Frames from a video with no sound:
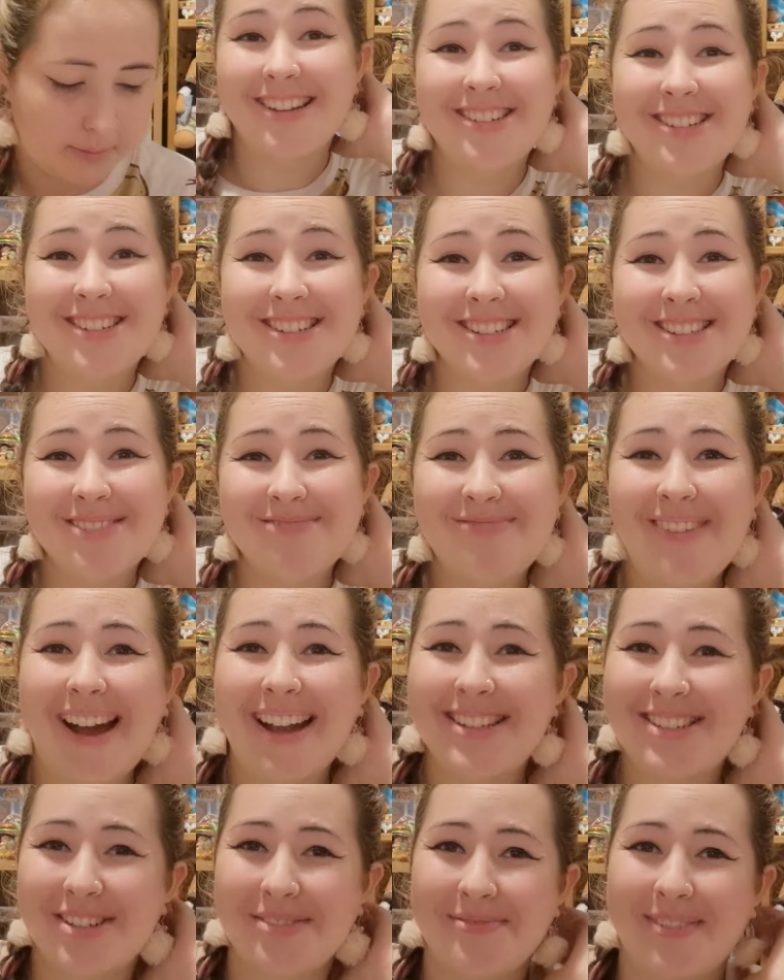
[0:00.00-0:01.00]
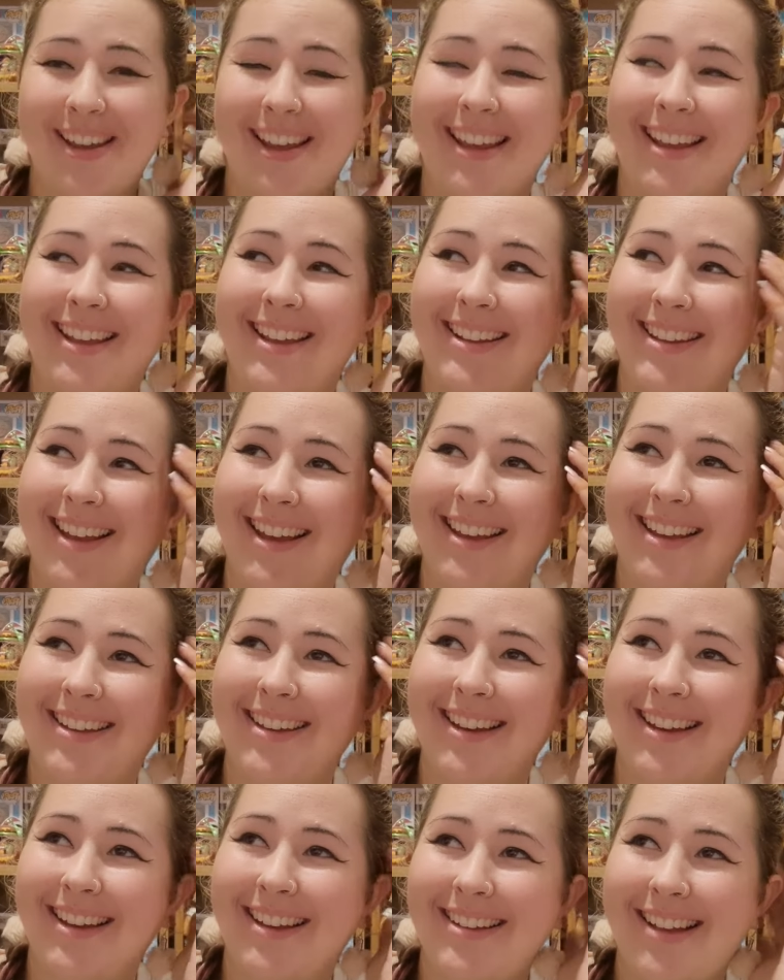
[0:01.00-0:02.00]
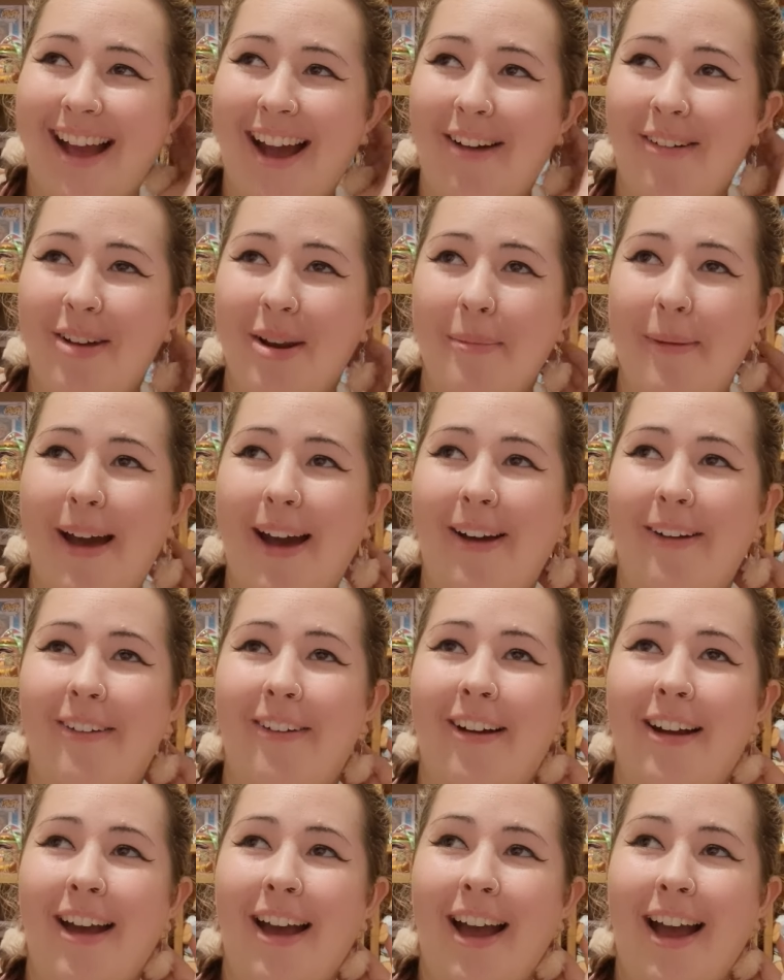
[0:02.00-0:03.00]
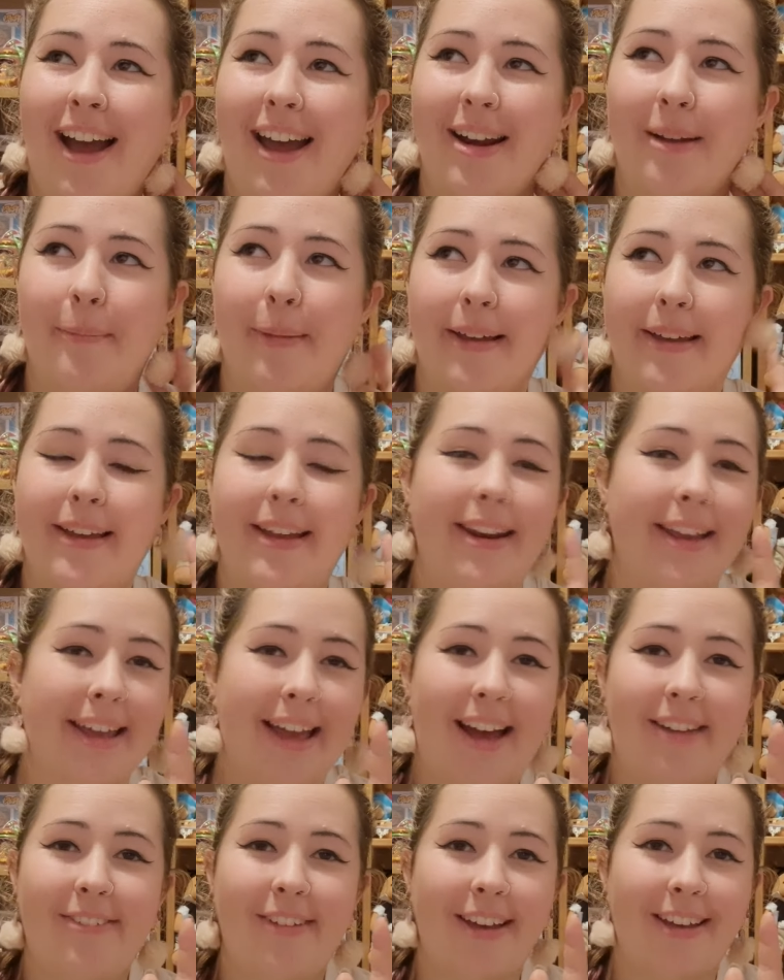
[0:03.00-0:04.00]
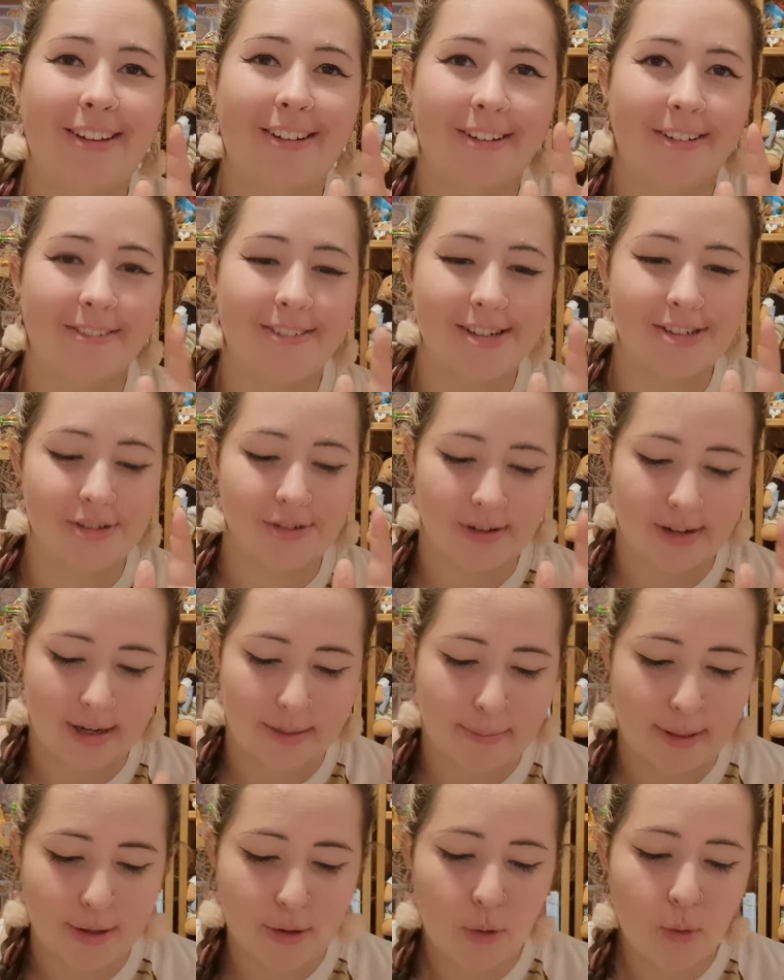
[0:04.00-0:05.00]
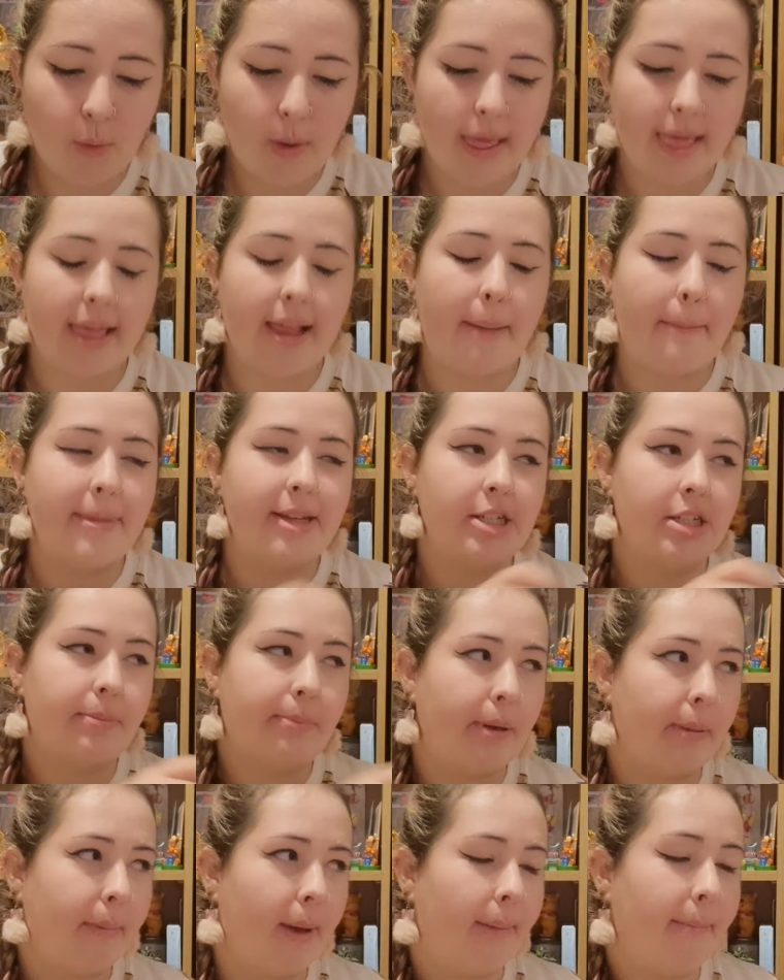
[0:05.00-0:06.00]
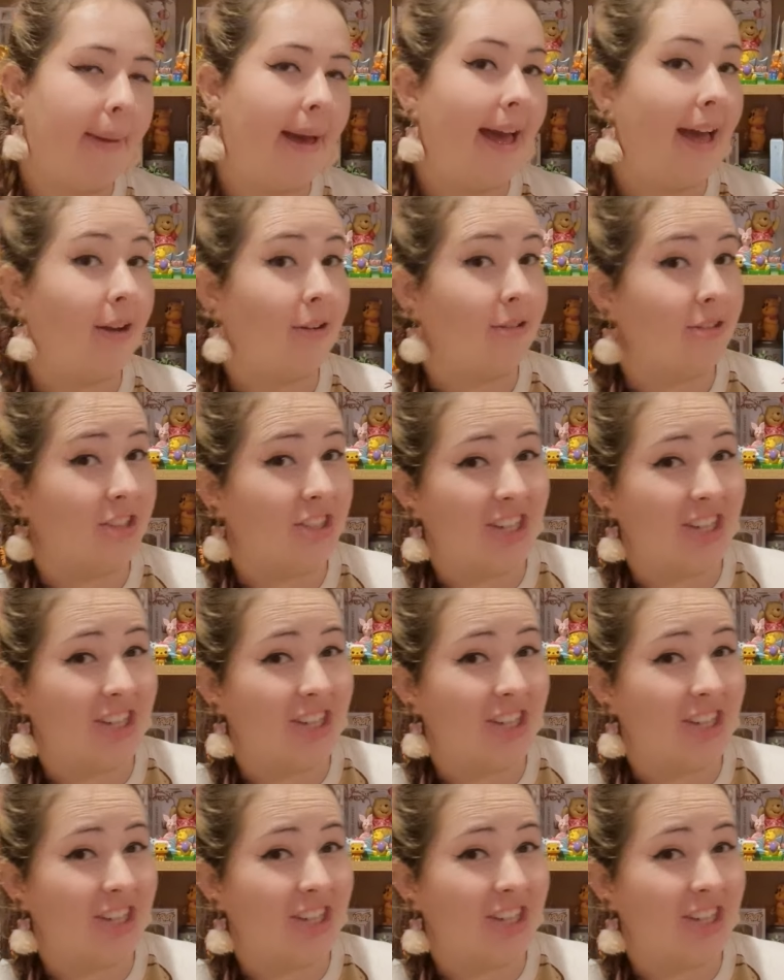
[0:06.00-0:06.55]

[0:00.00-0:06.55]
Could you just imagine me like out and about and I'm like in a cafe or a restaurant and I'm like, oh, let me just put my bag on